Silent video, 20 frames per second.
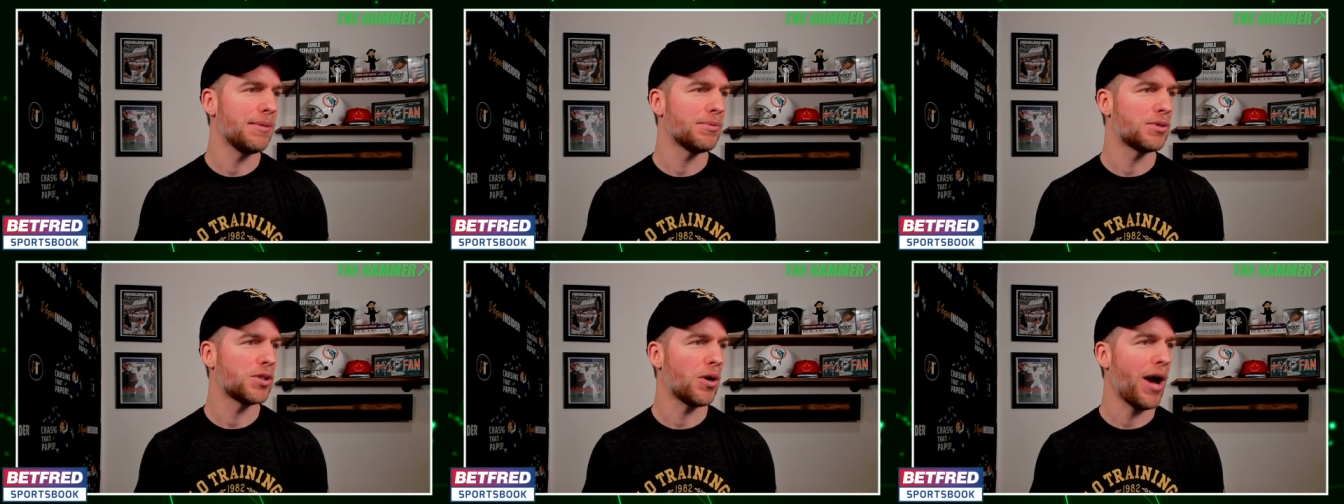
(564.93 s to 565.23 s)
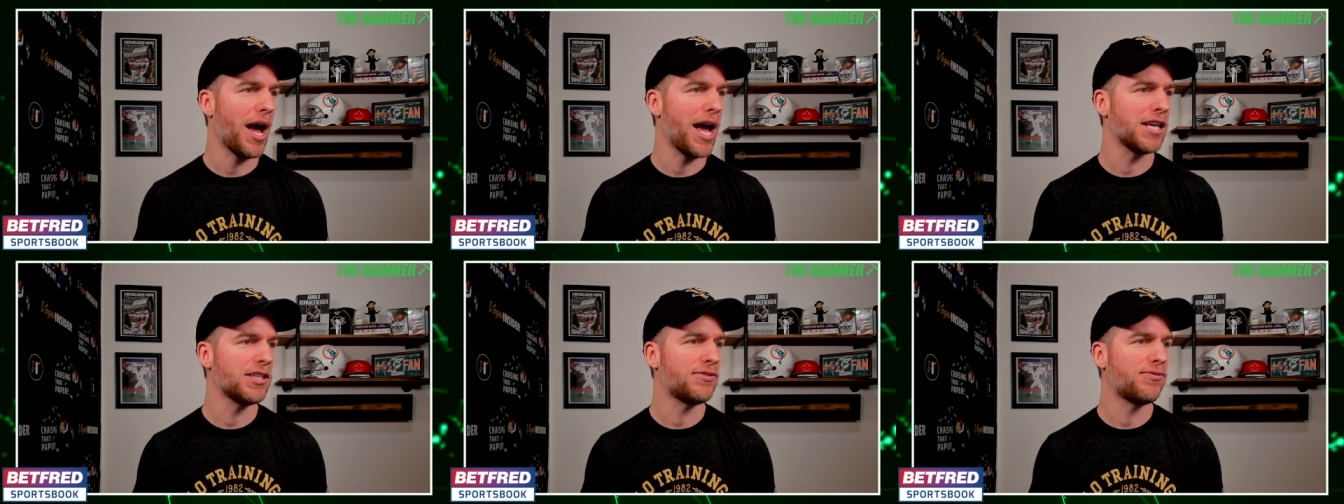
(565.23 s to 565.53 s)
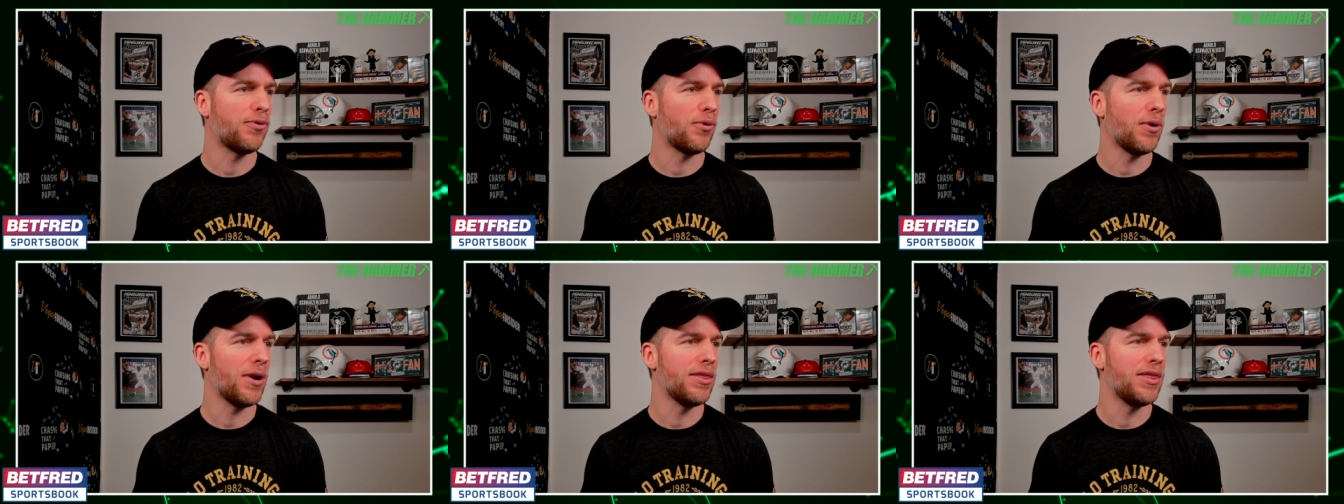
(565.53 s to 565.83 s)
So as
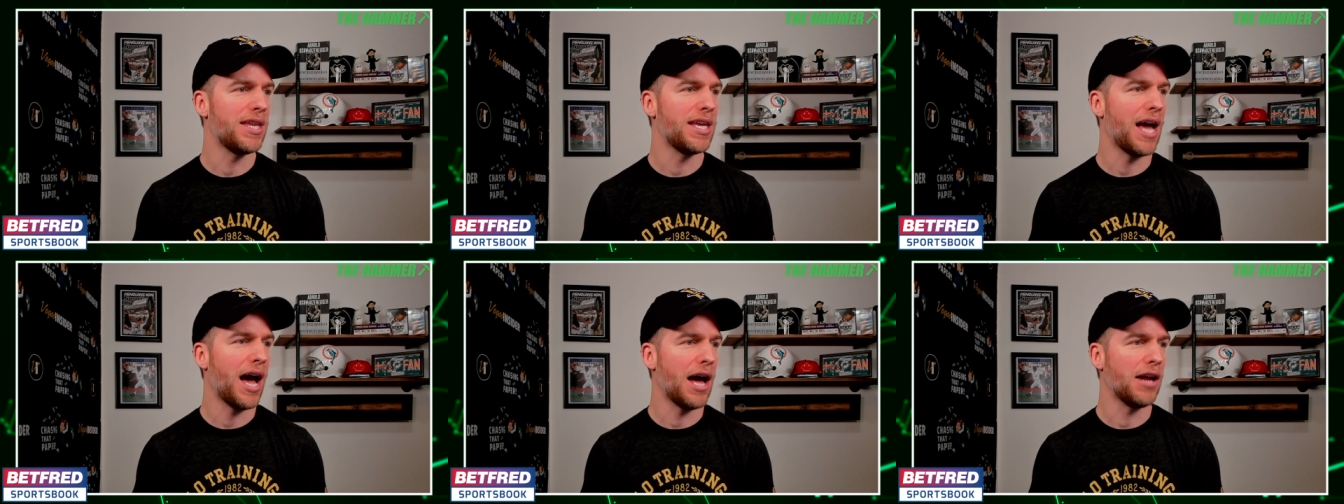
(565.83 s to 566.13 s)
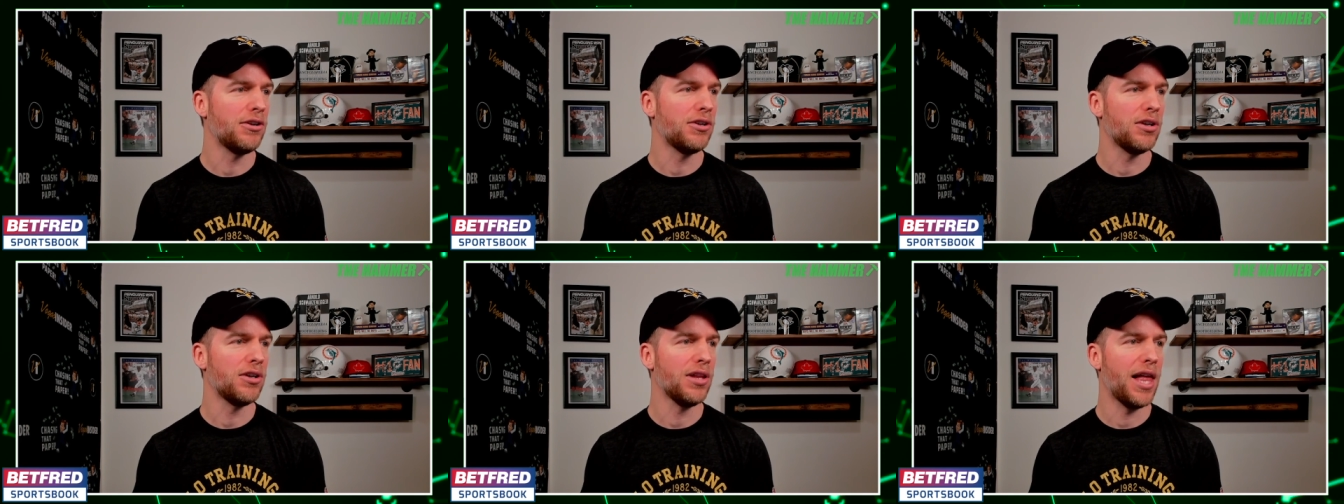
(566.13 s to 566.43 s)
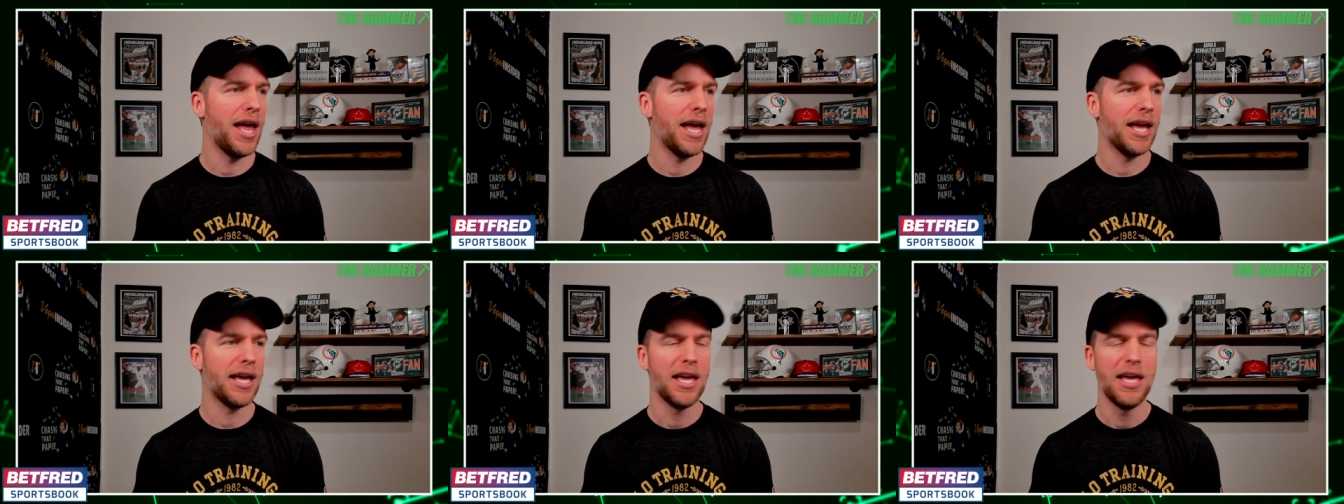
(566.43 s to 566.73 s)
for the
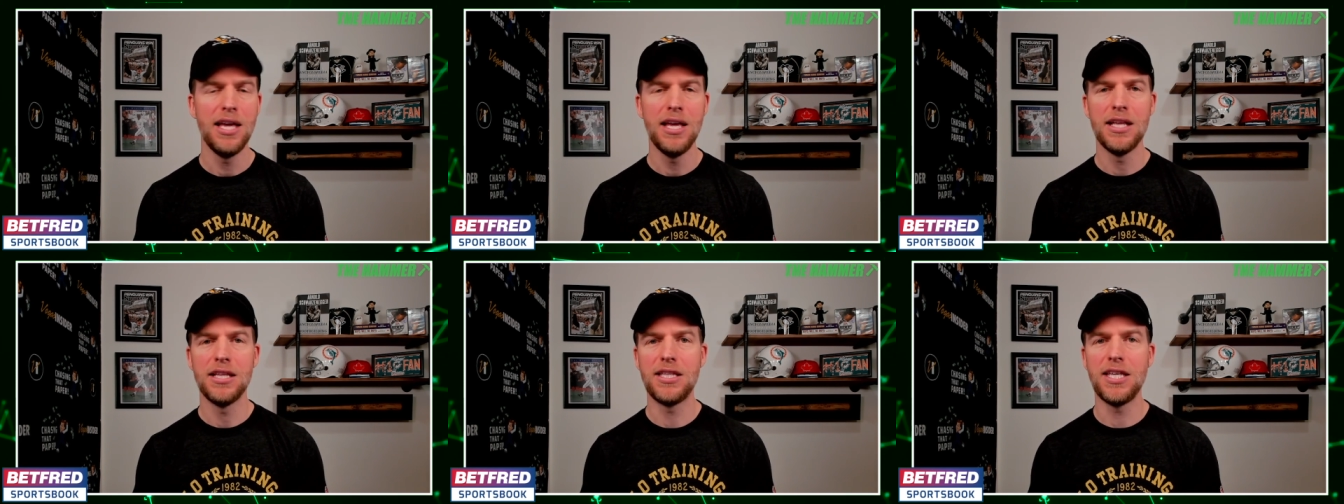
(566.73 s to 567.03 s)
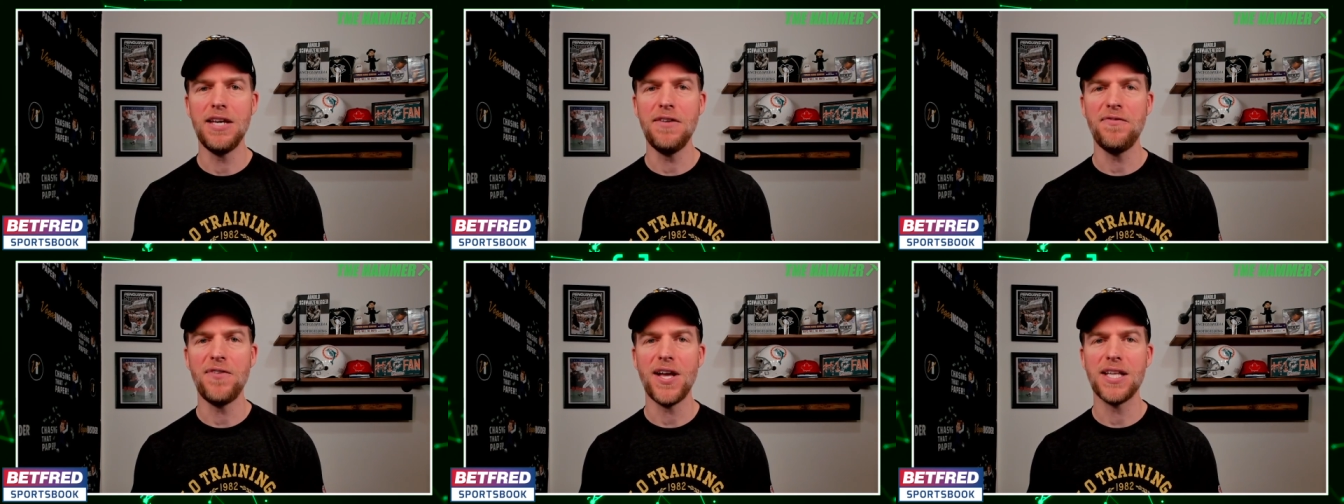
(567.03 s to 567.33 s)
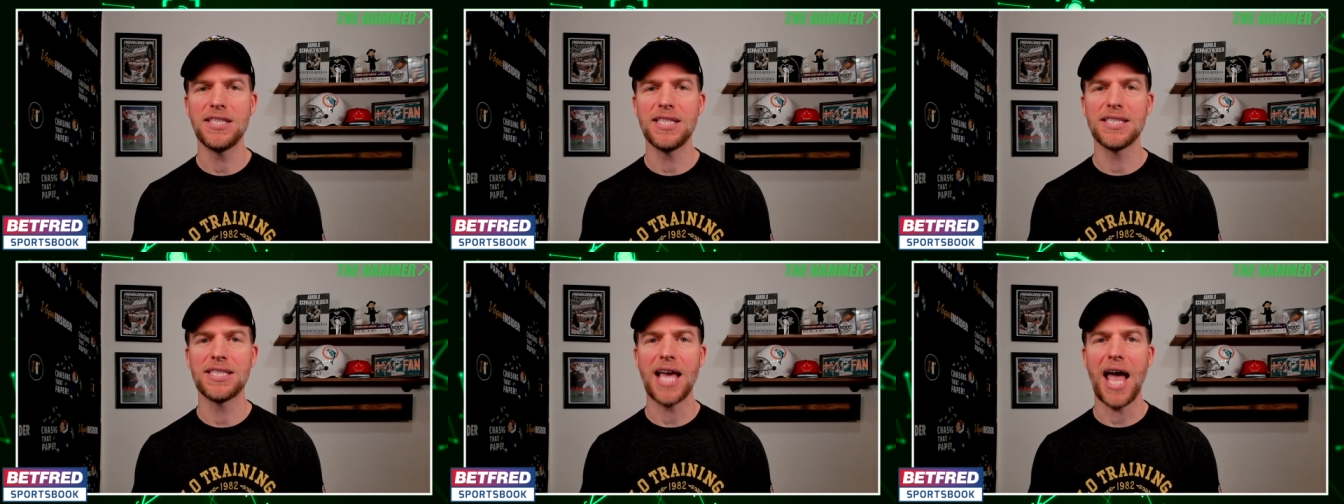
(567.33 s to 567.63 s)
underleg,
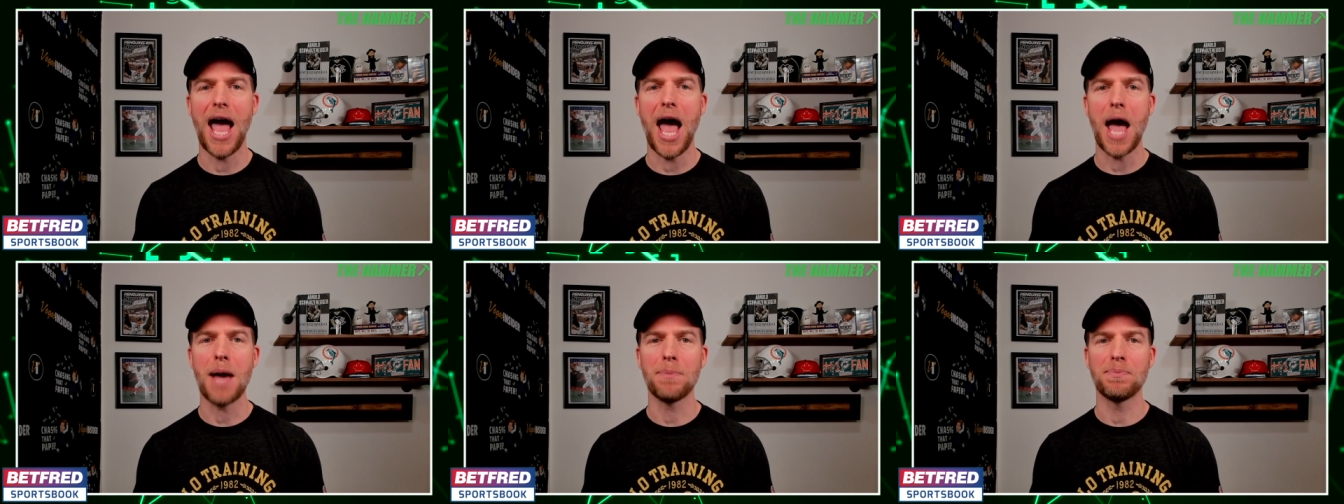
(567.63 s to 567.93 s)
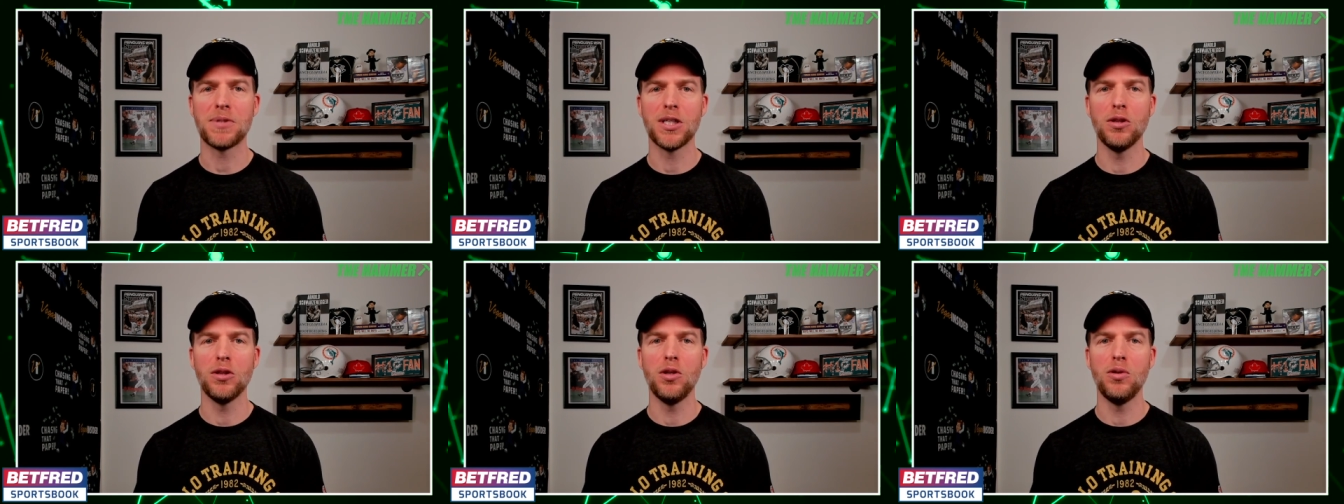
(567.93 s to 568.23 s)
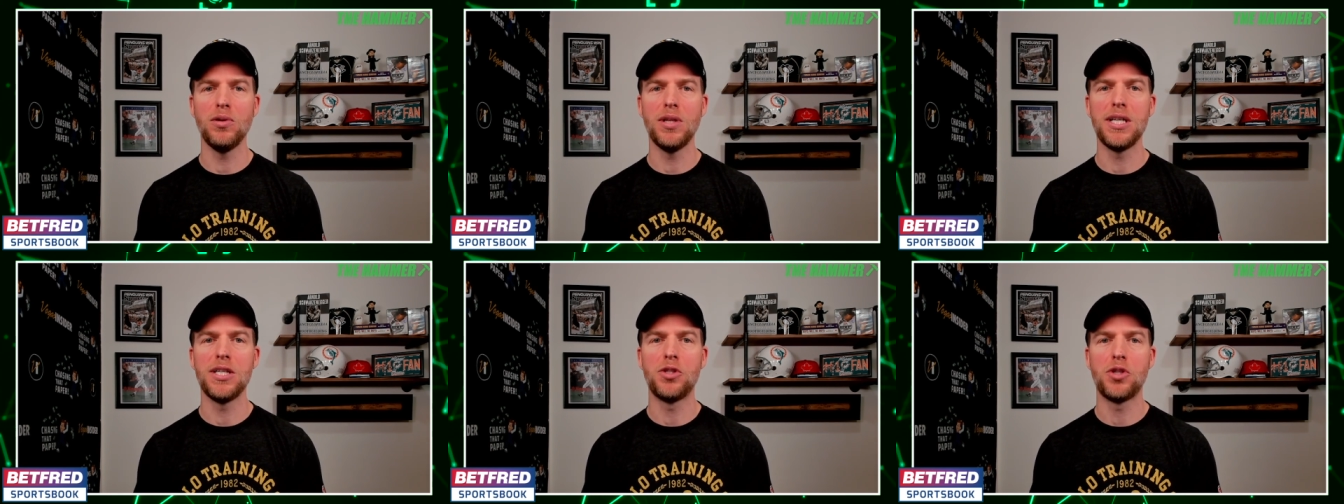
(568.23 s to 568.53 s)
defense is
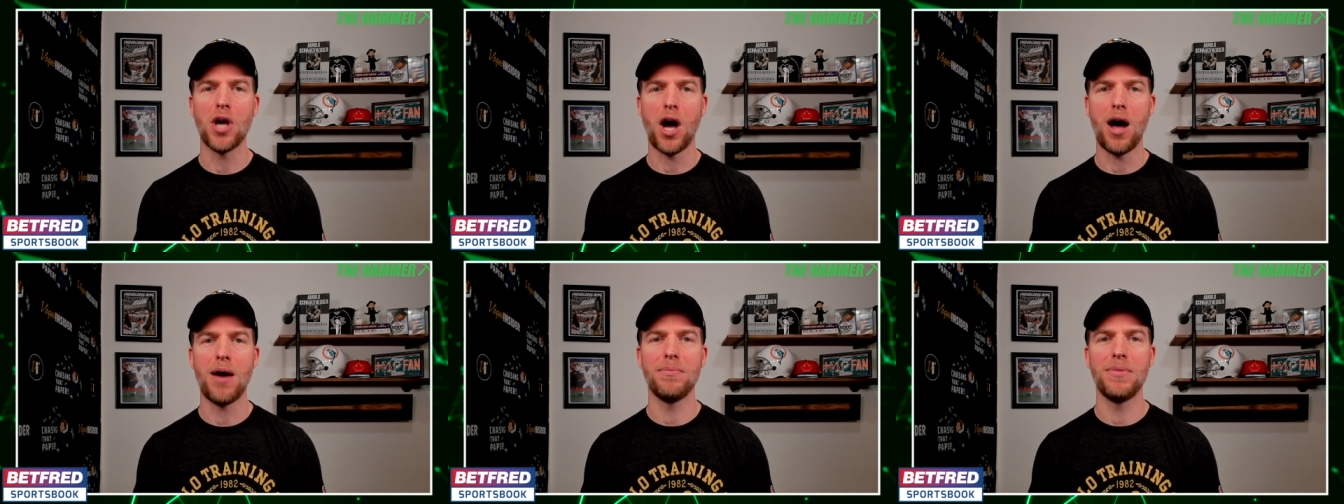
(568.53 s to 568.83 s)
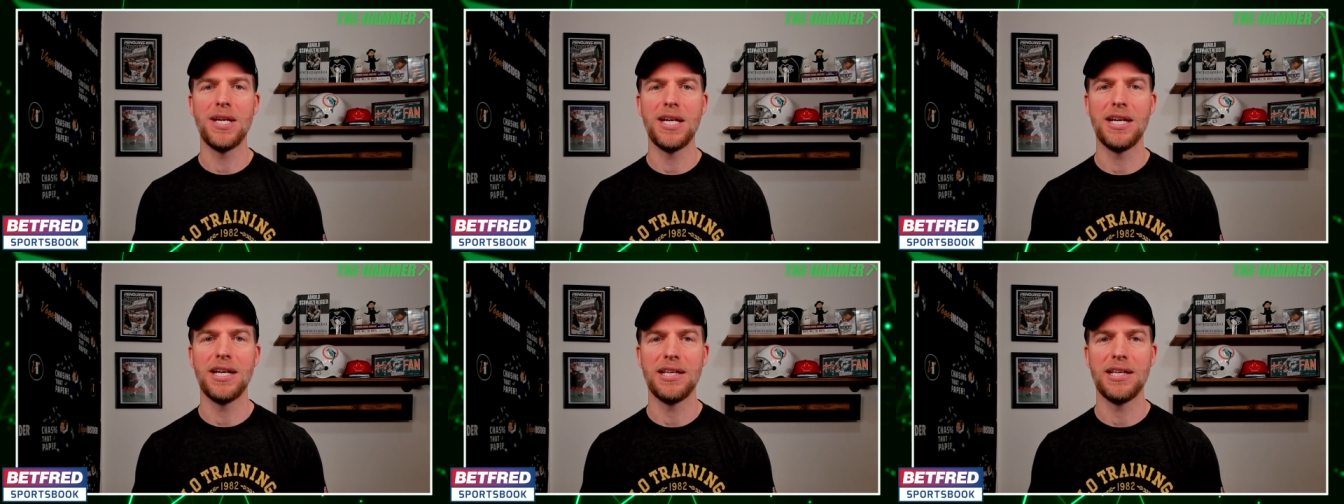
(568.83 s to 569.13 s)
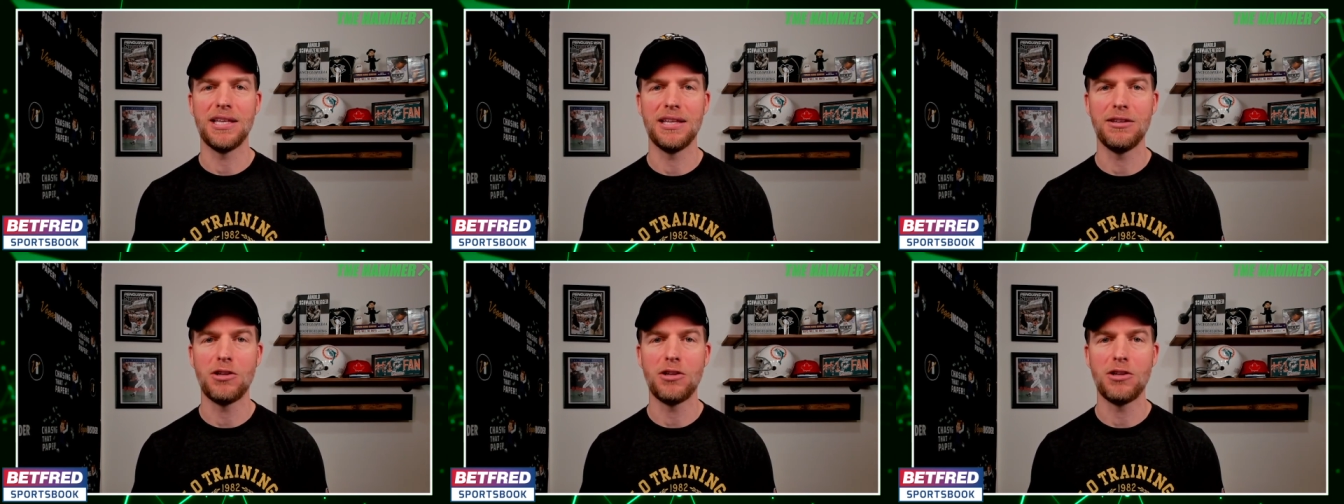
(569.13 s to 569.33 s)
absolutely dominated,